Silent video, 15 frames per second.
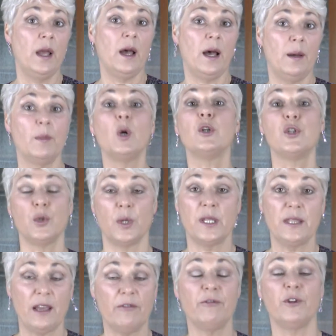or
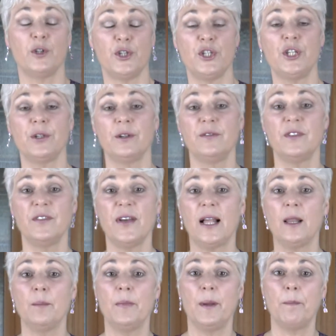during that first year of
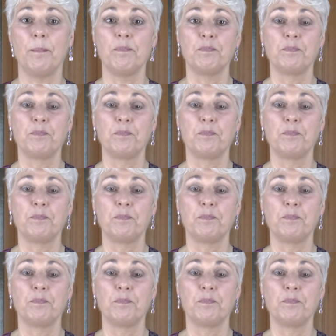development.